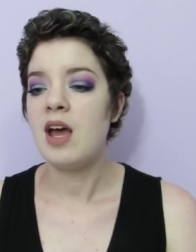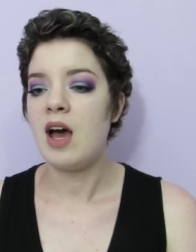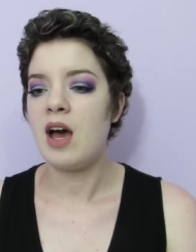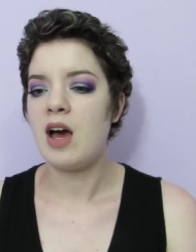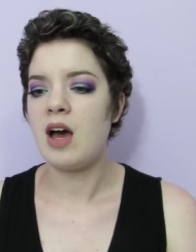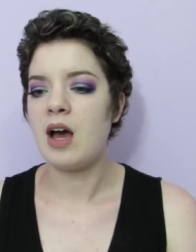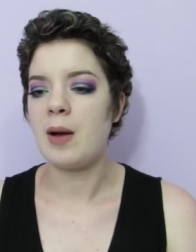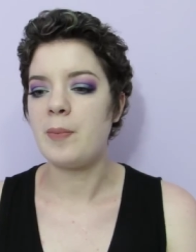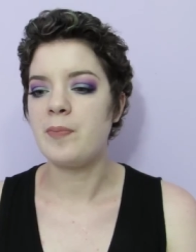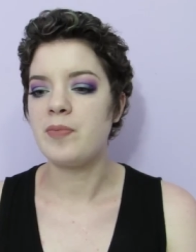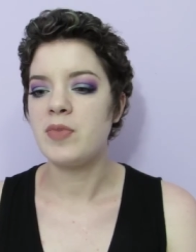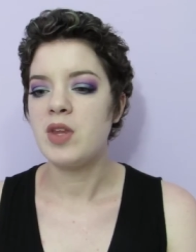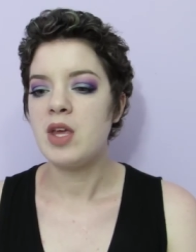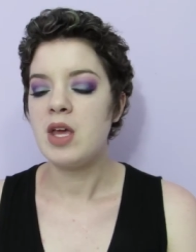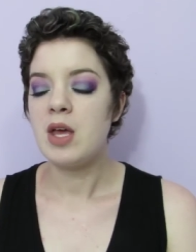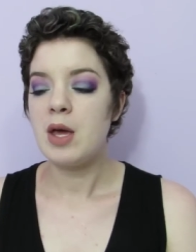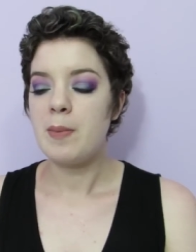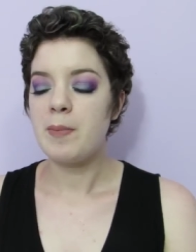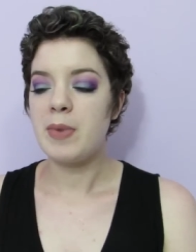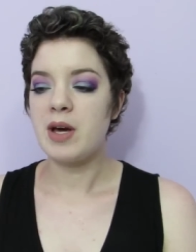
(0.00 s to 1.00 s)

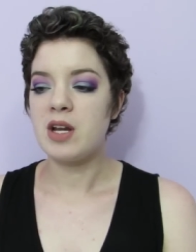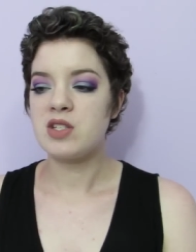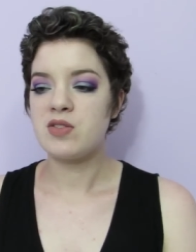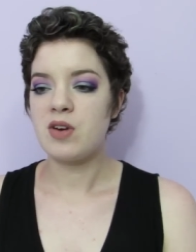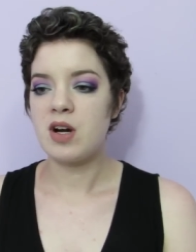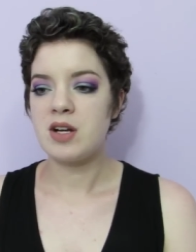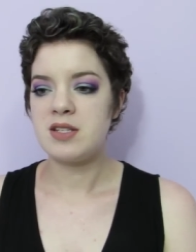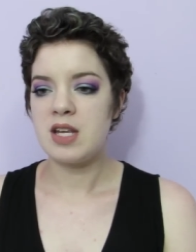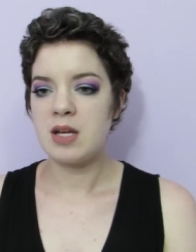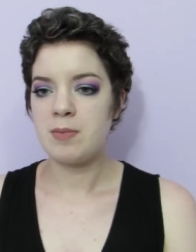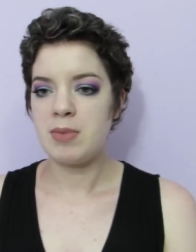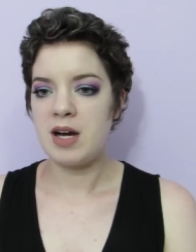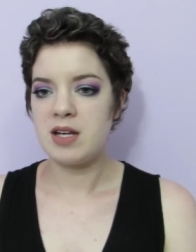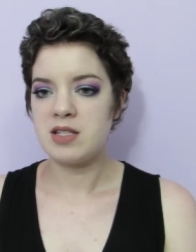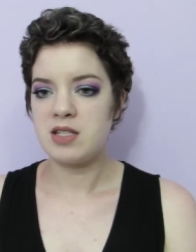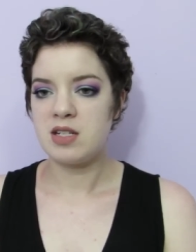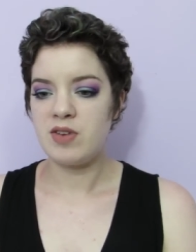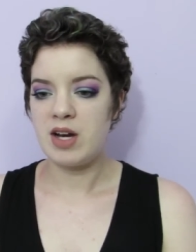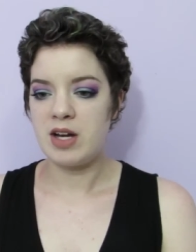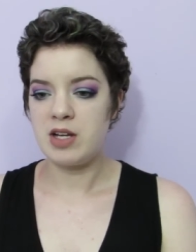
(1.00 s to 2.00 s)
But as far as staying
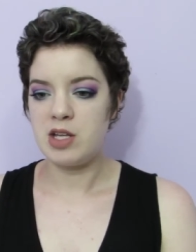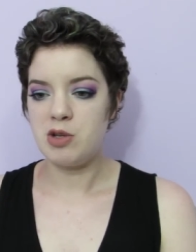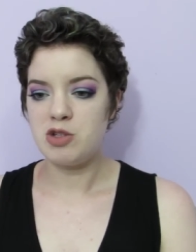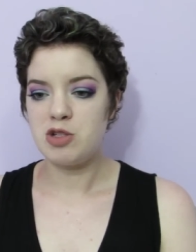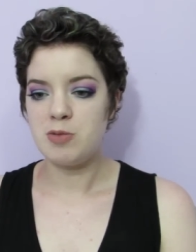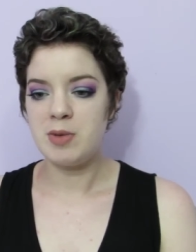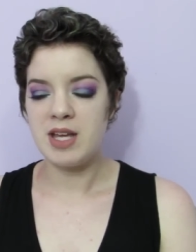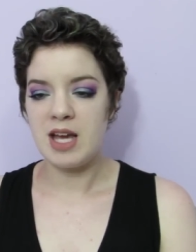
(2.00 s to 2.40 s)
positive on YouTube,